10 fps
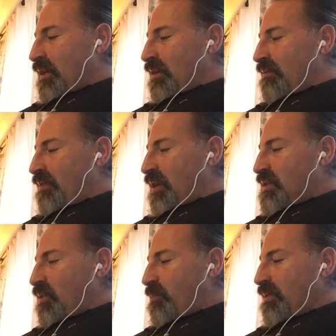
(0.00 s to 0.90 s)
The
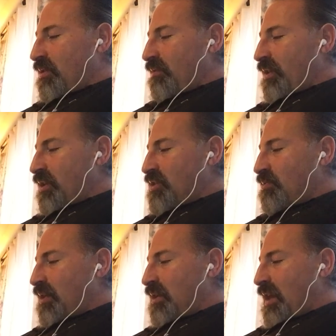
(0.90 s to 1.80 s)
figs open their very
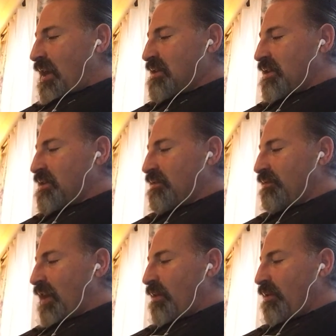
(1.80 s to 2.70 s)
sweet caskets of
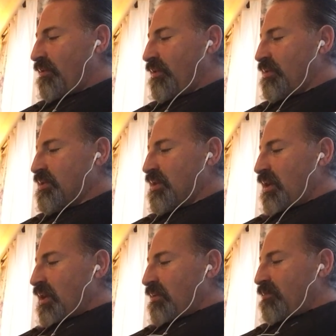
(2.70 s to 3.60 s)
flower fruits,
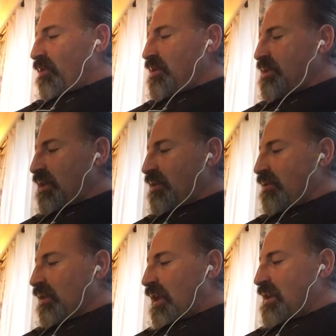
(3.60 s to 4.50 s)
bursting
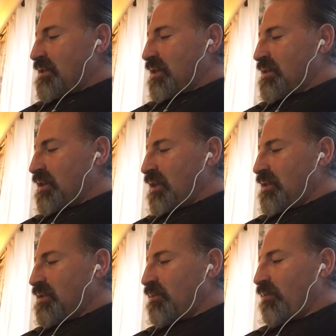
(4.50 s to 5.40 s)
their elastic
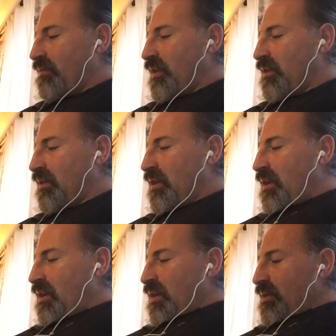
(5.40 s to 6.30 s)
skins to reveal
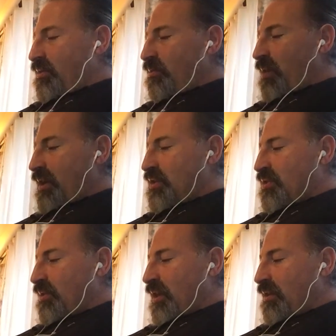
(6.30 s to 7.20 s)
through
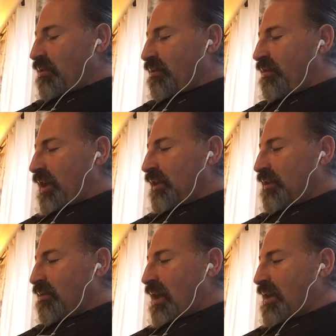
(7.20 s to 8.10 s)
whitish-green or violet
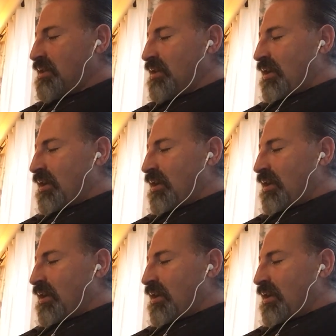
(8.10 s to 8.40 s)
cracks,